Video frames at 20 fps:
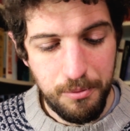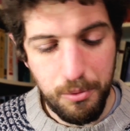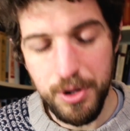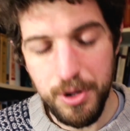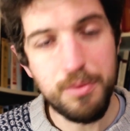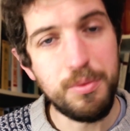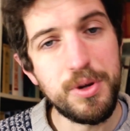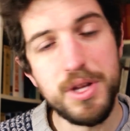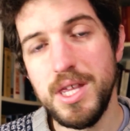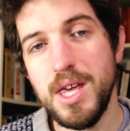
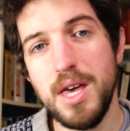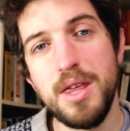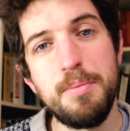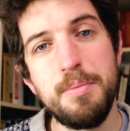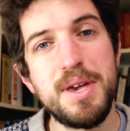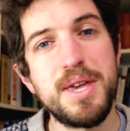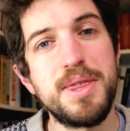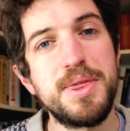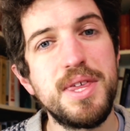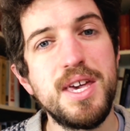One, one of the other
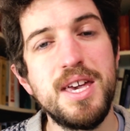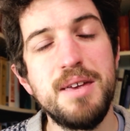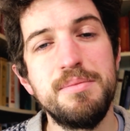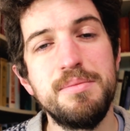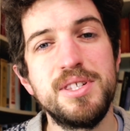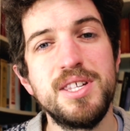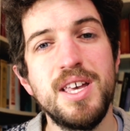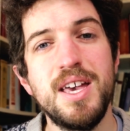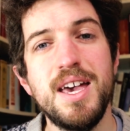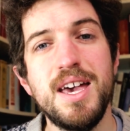big
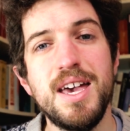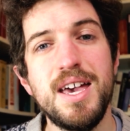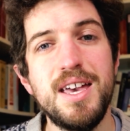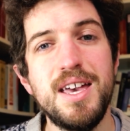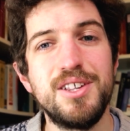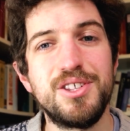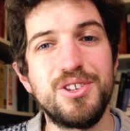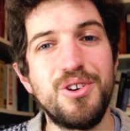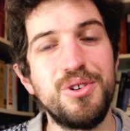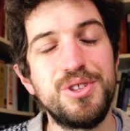themes
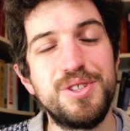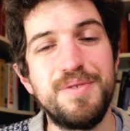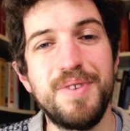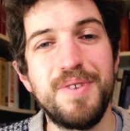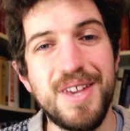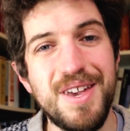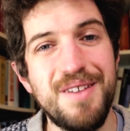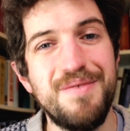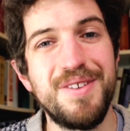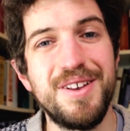is God's
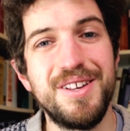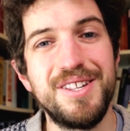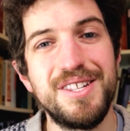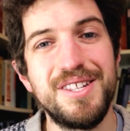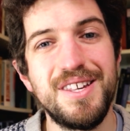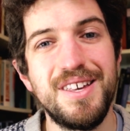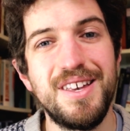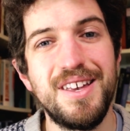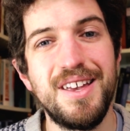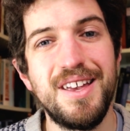
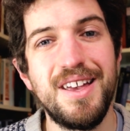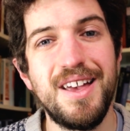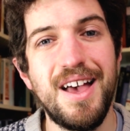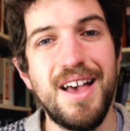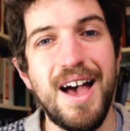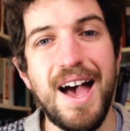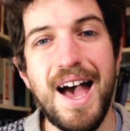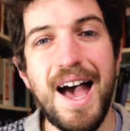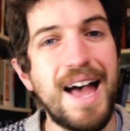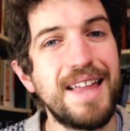forgiveness.
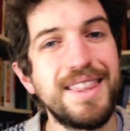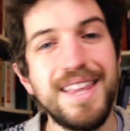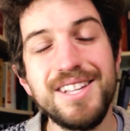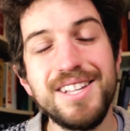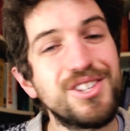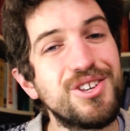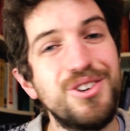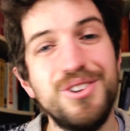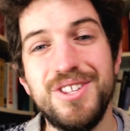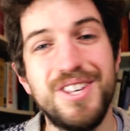And
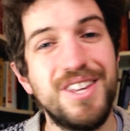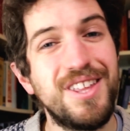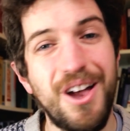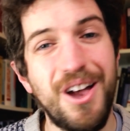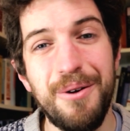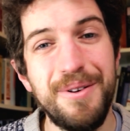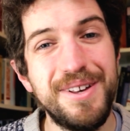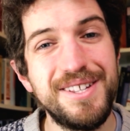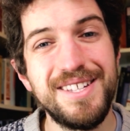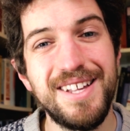that's good to
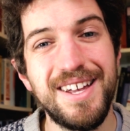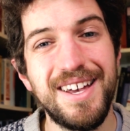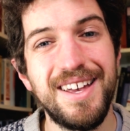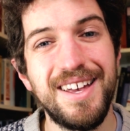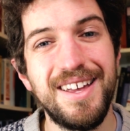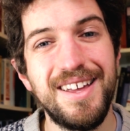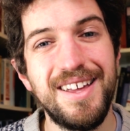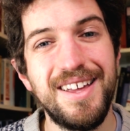know, isn't it?